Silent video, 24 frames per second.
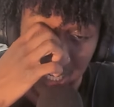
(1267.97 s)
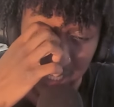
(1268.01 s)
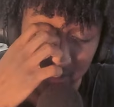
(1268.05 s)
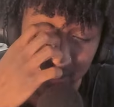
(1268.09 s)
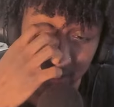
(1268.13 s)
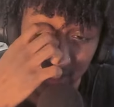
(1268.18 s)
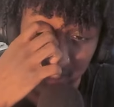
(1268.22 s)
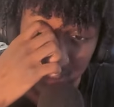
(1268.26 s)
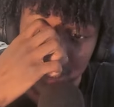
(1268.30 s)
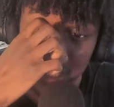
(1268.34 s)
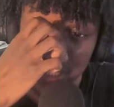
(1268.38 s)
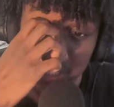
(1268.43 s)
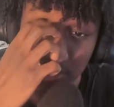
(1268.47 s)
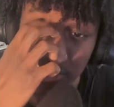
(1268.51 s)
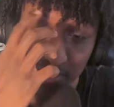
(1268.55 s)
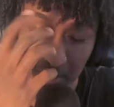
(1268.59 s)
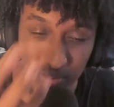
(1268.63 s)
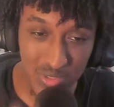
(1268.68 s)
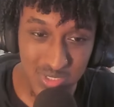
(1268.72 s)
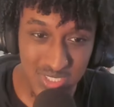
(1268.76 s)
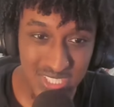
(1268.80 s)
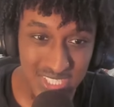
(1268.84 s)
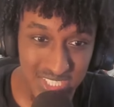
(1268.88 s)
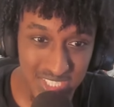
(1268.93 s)
and then he
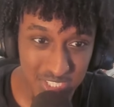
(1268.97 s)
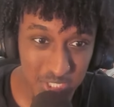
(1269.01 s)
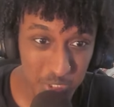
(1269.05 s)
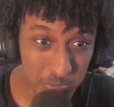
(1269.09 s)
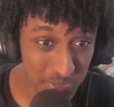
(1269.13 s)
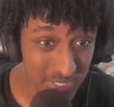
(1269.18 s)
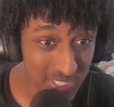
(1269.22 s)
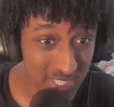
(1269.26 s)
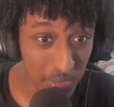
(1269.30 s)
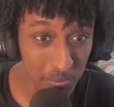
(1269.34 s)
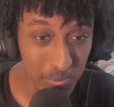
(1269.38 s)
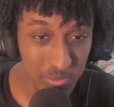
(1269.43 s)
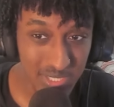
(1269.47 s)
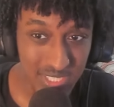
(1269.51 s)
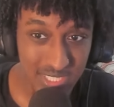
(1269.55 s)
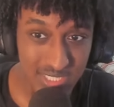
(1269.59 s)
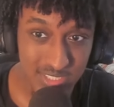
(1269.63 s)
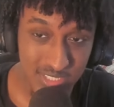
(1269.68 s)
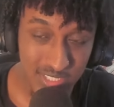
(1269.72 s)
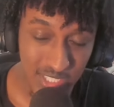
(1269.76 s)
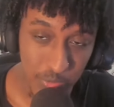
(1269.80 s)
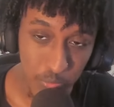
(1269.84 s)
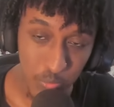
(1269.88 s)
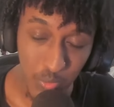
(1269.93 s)
shows the cube, he
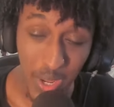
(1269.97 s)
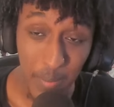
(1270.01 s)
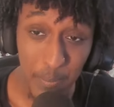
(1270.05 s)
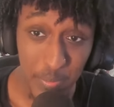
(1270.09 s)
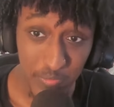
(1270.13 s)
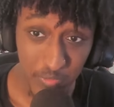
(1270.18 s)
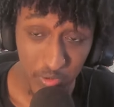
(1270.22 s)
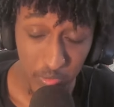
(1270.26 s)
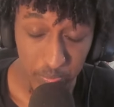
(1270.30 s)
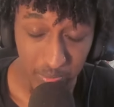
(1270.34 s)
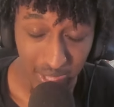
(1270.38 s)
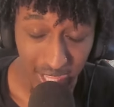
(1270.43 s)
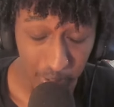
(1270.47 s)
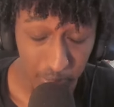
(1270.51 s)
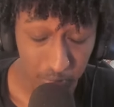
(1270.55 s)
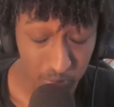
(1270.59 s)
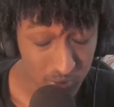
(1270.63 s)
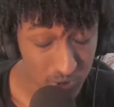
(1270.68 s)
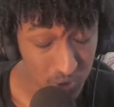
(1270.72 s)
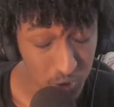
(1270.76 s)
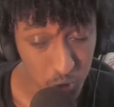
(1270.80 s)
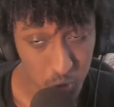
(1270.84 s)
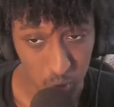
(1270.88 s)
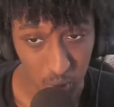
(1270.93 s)
completes it right before
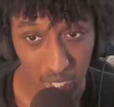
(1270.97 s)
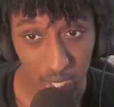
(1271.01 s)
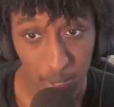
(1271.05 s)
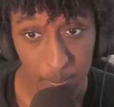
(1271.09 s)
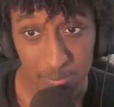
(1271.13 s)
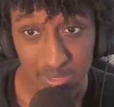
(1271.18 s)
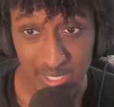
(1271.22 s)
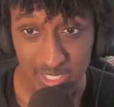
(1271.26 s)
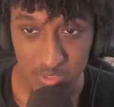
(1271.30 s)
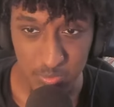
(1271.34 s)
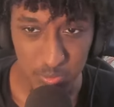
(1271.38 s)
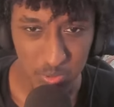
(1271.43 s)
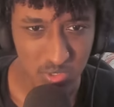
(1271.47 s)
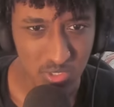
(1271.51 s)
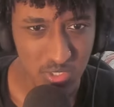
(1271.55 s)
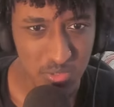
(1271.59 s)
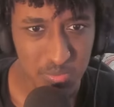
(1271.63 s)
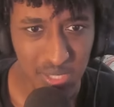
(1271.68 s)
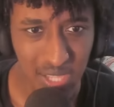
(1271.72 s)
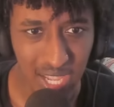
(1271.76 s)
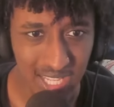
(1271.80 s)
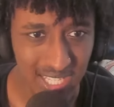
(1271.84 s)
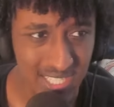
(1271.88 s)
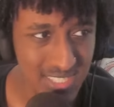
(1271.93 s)
Blackroll's drop, and it's supposed
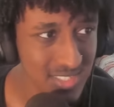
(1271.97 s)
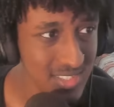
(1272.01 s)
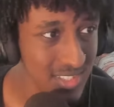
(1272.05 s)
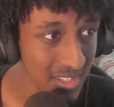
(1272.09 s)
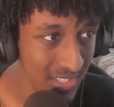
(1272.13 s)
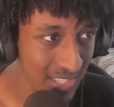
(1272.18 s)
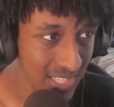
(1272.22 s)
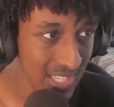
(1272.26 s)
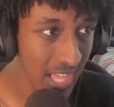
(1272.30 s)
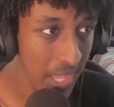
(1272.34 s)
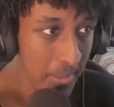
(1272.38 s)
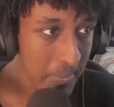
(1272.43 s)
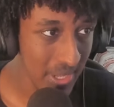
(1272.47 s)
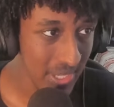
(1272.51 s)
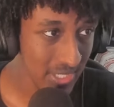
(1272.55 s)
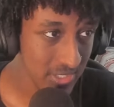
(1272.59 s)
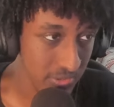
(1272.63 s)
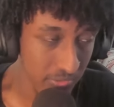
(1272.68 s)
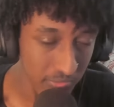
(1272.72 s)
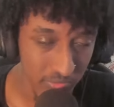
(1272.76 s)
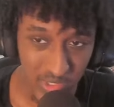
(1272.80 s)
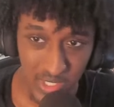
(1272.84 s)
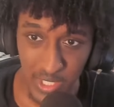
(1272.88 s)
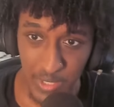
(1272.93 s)
to be, I guess, the
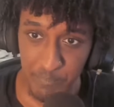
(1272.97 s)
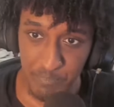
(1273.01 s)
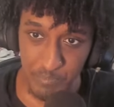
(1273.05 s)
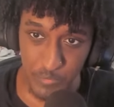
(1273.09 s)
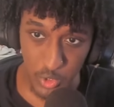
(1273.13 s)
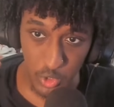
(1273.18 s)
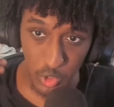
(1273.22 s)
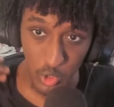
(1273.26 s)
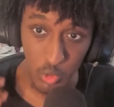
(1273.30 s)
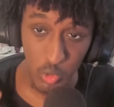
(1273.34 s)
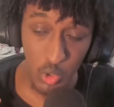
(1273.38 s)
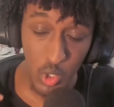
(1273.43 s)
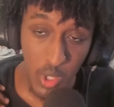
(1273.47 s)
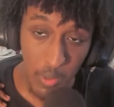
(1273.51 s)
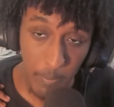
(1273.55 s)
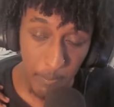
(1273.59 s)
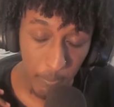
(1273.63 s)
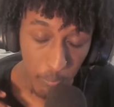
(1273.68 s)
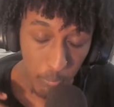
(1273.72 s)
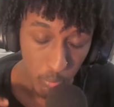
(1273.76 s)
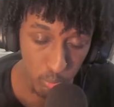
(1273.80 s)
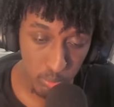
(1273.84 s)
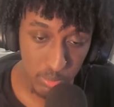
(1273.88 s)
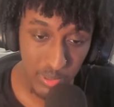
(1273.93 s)
climax of, you know,
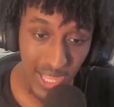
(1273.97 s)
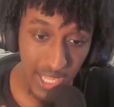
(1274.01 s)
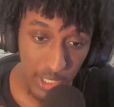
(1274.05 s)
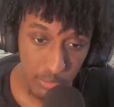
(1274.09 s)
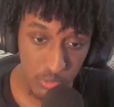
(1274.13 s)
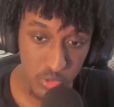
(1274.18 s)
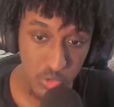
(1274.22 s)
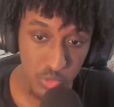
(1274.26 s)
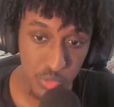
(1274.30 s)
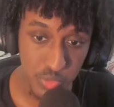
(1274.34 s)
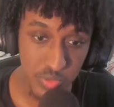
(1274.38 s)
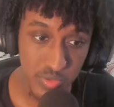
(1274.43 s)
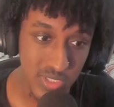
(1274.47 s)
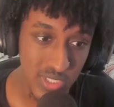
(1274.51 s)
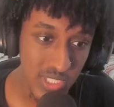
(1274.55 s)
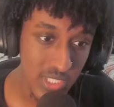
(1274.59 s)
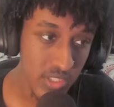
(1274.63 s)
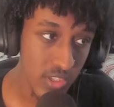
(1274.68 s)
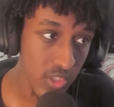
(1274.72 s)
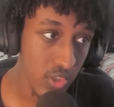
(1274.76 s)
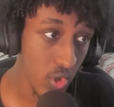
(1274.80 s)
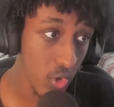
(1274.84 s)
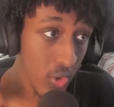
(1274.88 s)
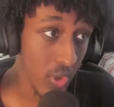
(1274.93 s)
Blackroll's
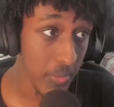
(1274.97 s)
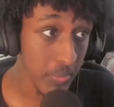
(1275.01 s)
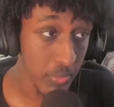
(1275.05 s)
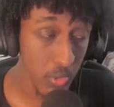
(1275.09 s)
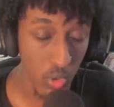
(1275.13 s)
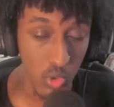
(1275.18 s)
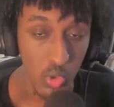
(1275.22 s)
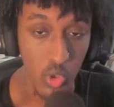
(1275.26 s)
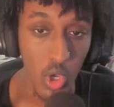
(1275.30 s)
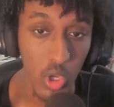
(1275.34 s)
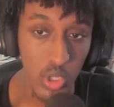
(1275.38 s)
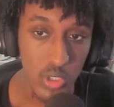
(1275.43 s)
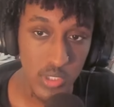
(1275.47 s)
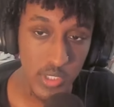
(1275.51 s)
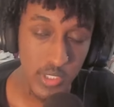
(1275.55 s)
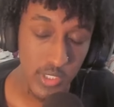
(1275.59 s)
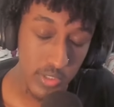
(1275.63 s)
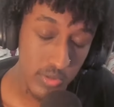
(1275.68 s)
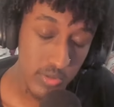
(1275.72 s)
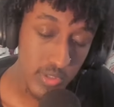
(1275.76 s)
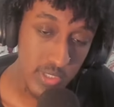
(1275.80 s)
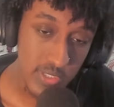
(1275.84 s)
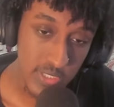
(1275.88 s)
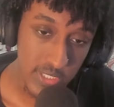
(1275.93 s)
routine, you know, him going all in,
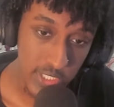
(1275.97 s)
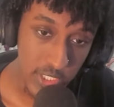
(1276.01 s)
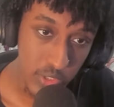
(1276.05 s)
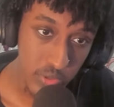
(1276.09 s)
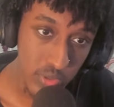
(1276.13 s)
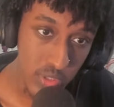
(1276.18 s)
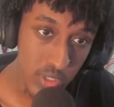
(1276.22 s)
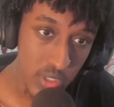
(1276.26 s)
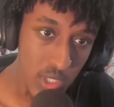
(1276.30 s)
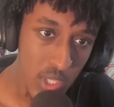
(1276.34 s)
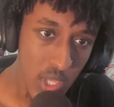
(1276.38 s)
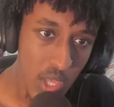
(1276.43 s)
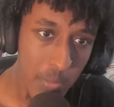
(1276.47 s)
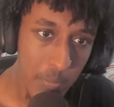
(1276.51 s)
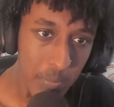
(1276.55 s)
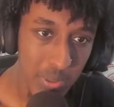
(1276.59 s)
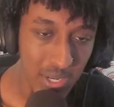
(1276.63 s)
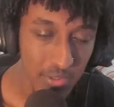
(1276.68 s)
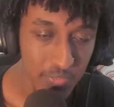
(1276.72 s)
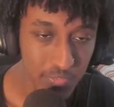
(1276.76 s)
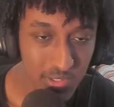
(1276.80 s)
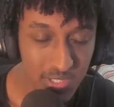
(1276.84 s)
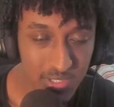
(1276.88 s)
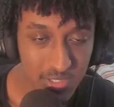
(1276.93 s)
and you can hear it.
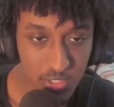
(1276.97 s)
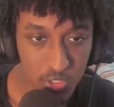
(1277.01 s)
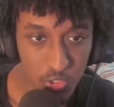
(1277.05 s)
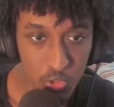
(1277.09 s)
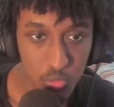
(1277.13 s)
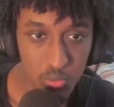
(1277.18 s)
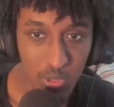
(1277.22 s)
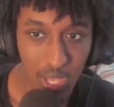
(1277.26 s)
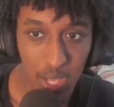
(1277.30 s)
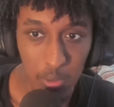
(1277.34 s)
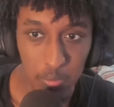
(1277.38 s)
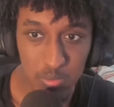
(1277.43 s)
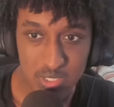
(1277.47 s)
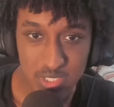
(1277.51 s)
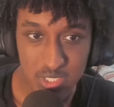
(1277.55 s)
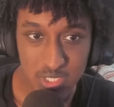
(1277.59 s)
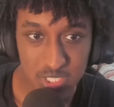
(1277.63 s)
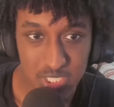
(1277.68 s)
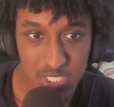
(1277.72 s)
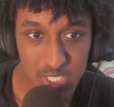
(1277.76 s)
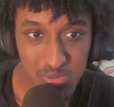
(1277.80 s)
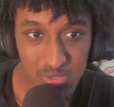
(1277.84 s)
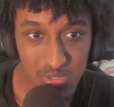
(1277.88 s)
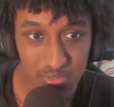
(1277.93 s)
But I feel like the crowd was
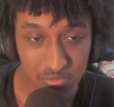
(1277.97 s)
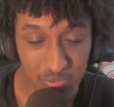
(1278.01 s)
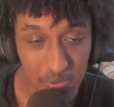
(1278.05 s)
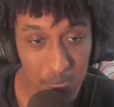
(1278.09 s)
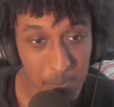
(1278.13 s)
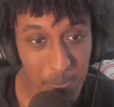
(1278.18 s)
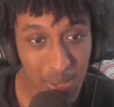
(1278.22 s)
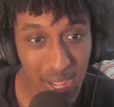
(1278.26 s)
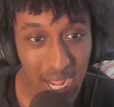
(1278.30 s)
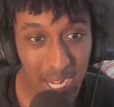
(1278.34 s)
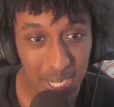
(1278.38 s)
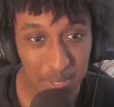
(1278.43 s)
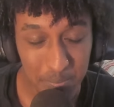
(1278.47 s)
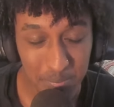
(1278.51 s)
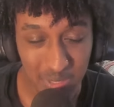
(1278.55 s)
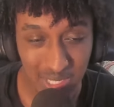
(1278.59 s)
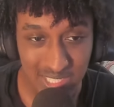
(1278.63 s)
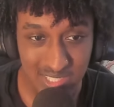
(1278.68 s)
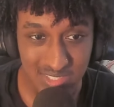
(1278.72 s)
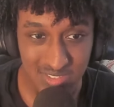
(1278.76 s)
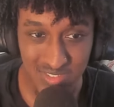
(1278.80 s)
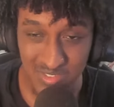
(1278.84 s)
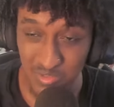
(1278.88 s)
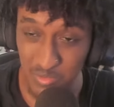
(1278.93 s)
cheering for
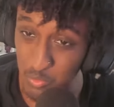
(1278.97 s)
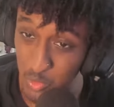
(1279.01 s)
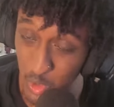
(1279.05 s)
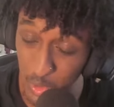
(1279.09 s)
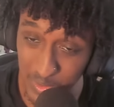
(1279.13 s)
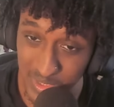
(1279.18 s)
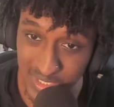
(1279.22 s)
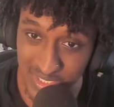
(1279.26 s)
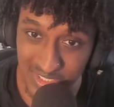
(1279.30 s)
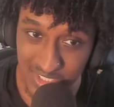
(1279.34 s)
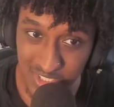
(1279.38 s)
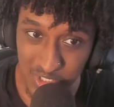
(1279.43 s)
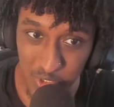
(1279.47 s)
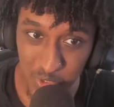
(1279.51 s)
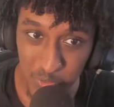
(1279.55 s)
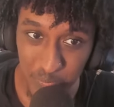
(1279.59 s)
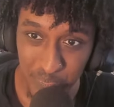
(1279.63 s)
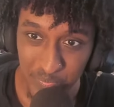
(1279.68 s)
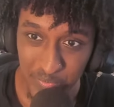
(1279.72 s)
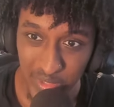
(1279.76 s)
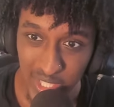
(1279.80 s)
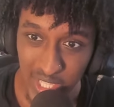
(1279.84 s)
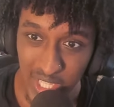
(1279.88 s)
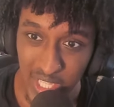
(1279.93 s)
Pacmax Rubik's
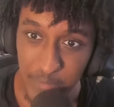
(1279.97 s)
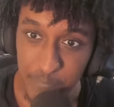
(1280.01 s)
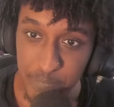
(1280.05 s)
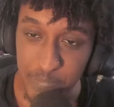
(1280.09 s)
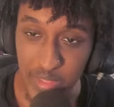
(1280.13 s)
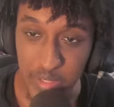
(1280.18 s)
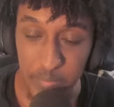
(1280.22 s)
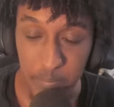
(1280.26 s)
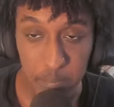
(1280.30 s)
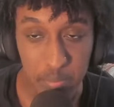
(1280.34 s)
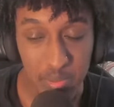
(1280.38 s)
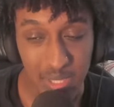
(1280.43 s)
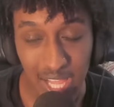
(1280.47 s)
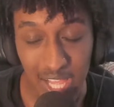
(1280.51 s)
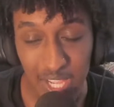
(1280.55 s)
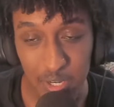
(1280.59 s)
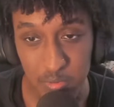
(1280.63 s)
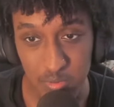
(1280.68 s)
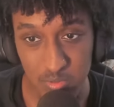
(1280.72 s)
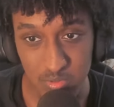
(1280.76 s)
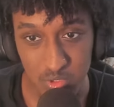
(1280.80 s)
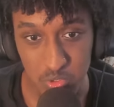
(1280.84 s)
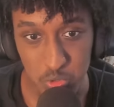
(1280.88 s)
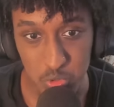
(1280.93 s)
Cube, then
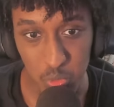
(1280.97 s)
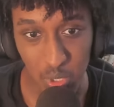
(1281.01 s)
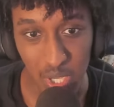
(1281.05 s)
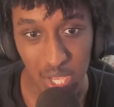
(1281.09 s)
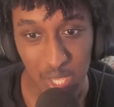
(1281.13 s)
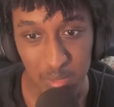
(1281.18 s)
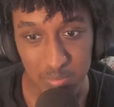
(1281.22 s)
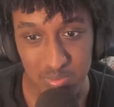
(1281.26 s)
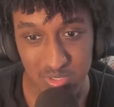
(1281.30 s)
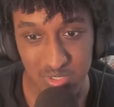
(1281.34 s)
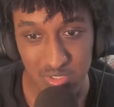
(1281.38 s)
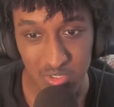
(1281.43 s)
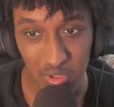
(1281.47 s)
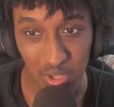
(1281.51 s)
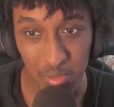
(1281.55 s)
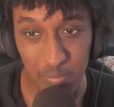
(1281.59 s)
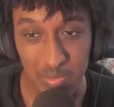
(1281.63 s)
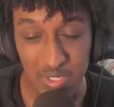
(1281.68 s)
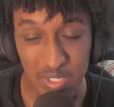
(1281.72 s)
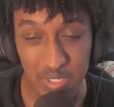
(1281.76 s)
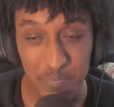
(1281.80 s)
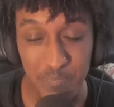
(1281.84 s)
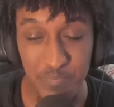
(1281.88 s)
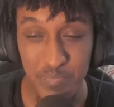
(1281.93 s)
Blackroll's drop. So I
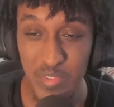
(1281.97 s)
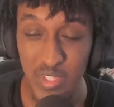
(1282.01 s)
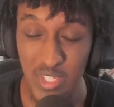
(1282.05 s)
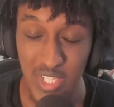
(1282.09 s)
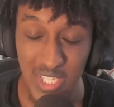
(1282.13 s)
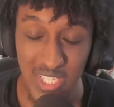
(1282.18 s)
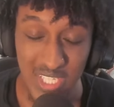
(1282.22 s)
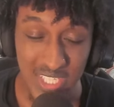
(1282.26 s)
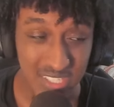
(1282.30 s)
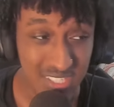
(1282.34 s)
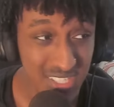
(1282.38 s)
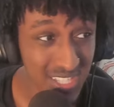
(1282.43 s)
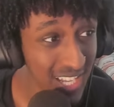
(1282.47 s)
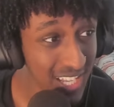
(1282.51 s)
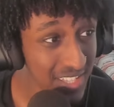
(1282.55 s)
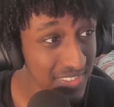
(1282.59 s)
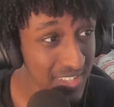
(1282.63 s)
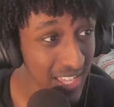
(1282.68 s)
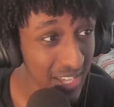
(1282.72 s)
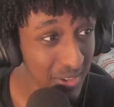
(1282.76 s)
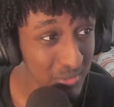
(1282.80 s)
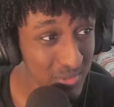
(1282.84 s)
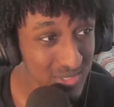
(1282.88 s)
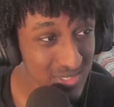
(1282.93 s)
mean, yeah,
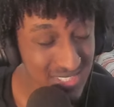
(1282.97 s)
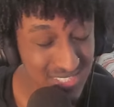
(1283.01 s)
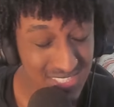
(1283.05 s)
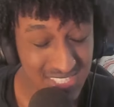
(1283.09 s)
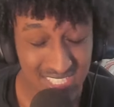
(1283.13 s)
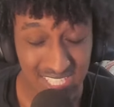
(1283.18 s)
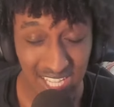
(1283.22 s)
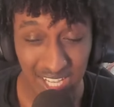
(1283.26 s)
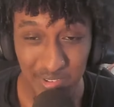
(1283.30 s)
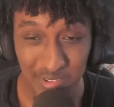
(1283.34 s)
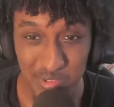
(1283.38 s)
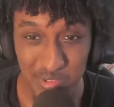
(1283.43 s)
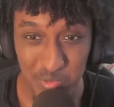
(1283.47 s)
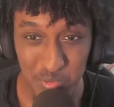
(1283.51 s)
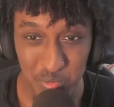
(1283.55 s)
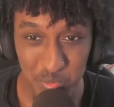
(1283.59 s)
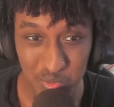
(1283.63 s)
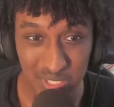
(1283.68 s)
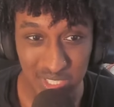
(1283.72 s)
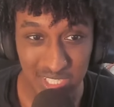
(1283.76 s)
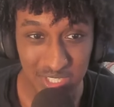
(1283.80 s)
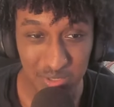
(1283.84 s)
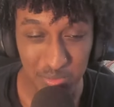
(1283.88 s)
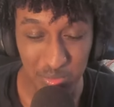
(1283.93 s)
that was
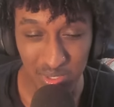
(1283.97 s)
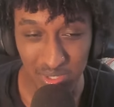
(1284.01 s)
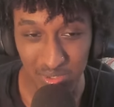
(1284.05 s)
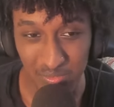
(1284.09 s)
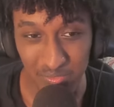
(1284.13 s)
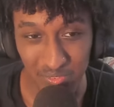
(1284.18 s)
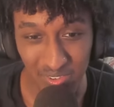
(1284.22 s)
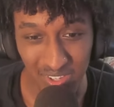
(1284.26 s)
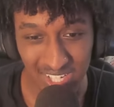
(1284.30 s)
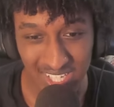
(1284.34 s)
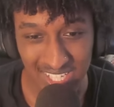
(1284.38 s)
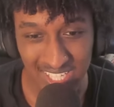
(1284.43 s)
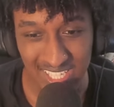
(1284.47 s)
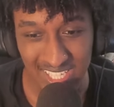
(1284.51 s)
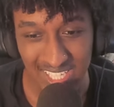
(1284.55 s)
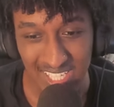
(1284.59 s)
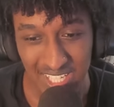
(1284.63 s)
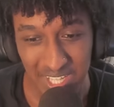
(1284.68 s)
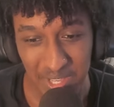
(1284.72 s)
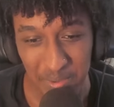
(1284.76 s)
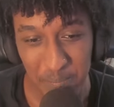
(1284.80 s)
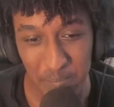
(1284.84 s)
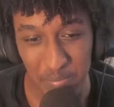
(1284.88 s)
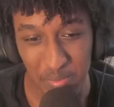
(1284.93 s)
really, really funny.
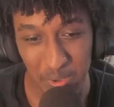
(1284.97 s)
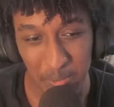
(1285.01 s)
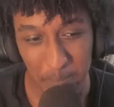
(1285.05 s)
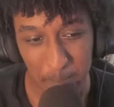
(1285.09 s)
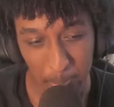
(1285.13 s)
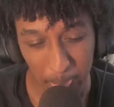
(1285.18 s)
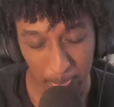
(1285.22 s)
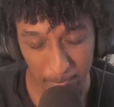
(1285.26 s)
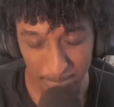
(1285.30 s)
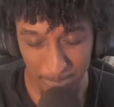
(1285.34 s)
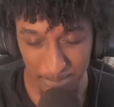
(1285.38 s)
But